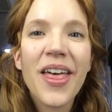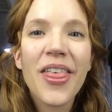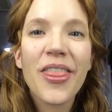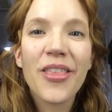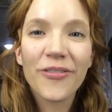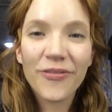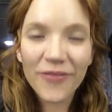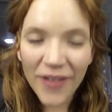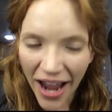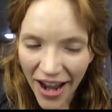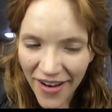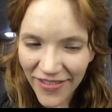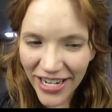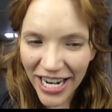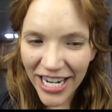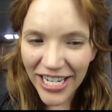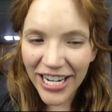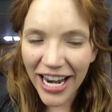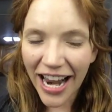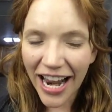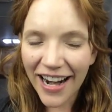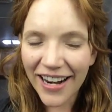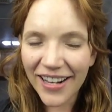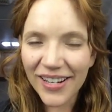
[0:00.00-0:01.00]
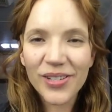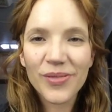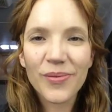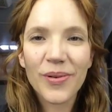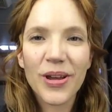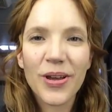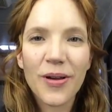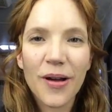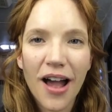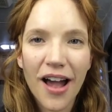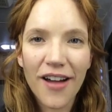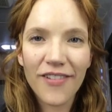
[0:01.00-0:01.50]
the 5-day challenge where
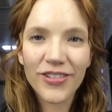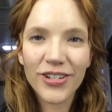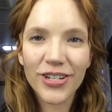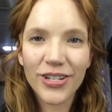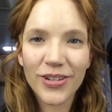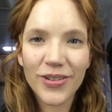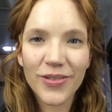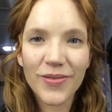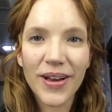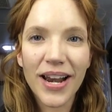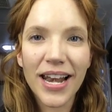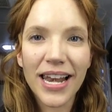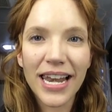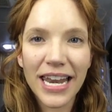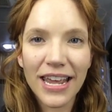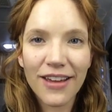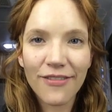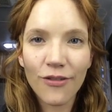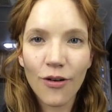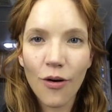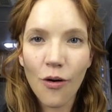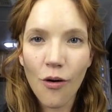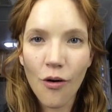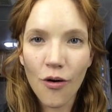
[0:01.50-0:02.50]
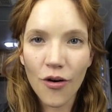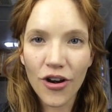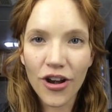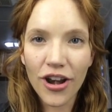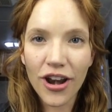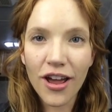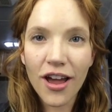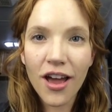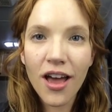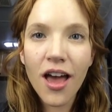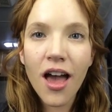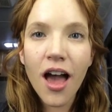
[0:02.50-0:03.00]
you have to live
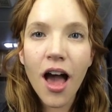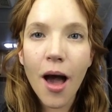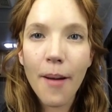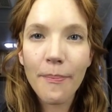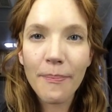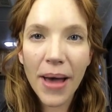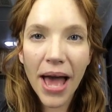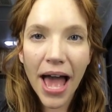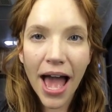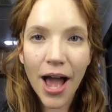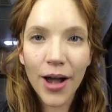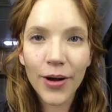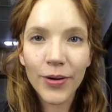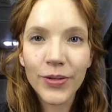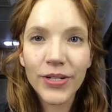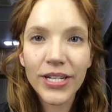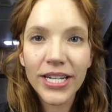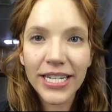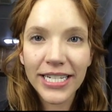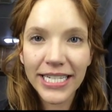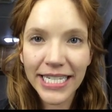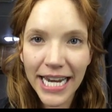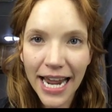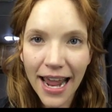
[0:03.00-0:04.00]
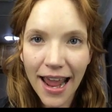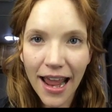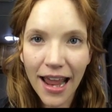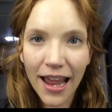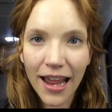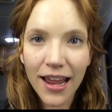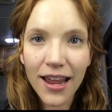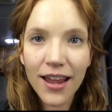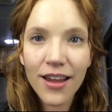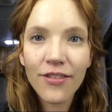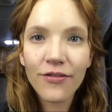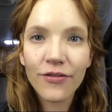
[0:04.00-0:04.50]
on a pound a
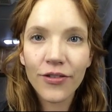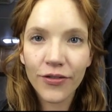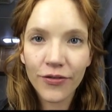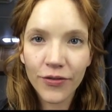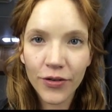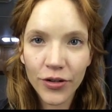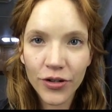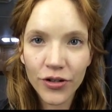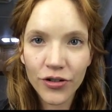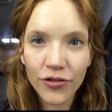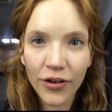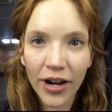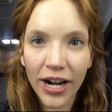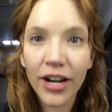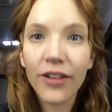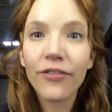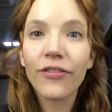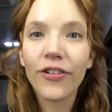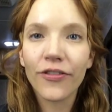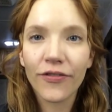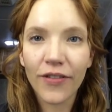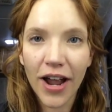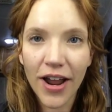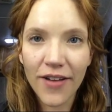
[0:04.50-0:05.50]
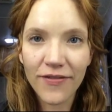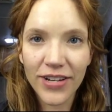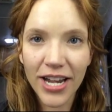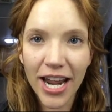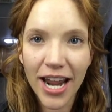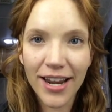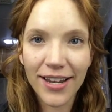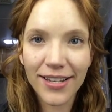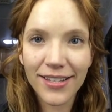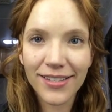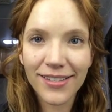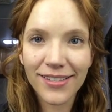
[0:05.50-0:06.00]
day for food and drink for 5
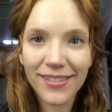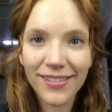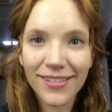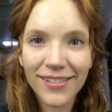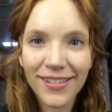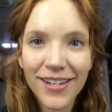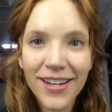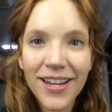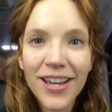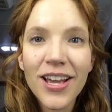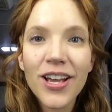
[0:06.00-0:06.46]
days.